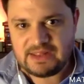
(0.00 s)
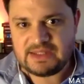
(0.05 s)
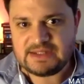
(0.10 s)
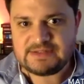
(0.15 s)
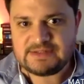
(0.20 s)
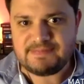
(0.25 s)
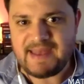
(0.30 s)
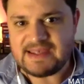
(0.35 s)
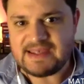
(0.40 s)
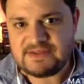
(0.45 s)

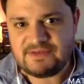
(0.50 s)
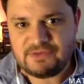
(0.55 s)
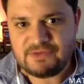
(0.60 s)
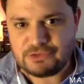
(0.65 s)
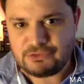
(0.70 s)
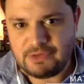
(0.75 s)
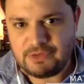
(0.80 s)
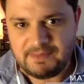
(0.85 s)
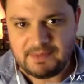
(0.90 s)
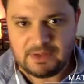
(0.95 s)
this massive
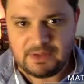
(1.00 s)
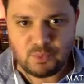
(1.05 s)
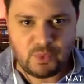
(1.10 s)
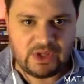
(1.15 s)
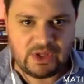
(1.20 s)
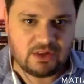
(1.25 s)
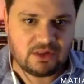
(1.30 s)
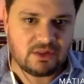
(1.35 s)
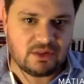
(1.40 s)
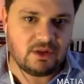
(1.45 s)
agreement
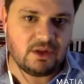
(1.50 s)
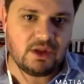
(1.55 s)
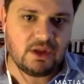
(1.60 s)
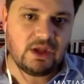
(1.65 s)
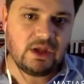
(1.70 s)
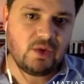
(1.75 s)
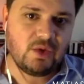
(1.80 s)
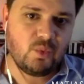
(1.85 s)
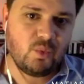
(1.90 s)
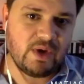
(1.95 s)
with
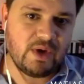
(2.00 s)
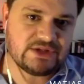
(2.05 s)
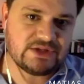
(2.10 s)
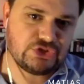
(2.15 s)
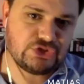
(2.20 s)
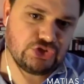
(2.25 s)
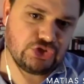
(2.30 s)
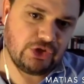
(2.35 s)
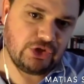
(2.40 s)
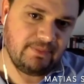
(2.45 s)
West
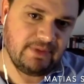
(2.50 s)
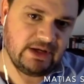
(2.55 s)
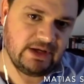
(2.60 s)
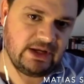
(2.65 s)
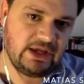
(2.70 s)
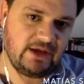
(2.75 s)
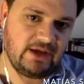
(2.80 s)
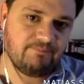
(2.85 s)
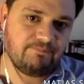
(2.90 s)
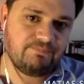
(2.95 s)

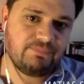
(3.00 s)
Germany.